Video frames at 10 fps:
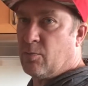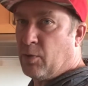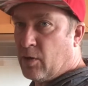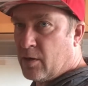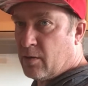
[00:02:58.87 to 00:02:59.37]

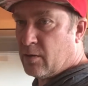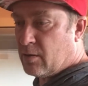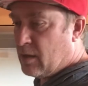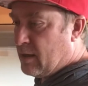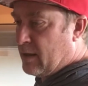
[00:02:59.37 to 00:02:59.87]
part
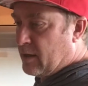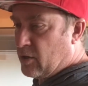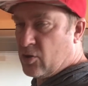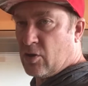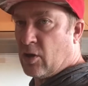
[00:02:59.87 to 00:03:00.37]

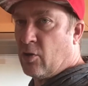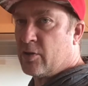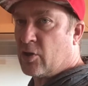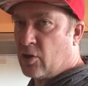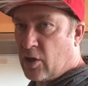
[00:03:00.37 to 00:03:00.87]
because you can always
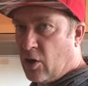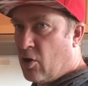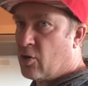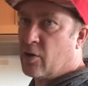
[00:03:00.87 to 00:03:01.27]
cook it longer